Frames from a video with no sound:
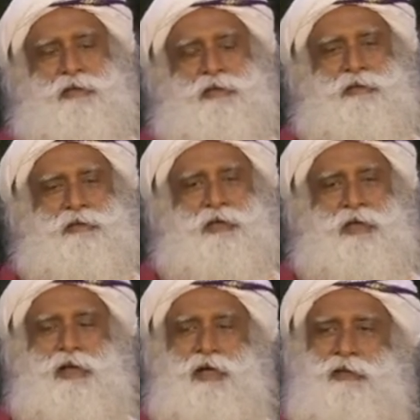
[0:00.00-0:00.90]
there
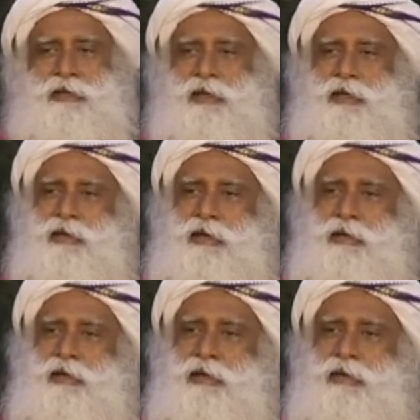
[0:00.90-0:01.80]
are
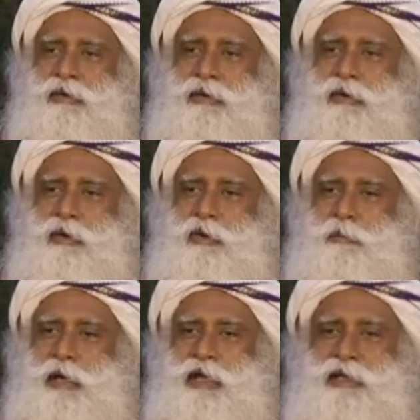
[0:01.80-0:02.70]
old pilots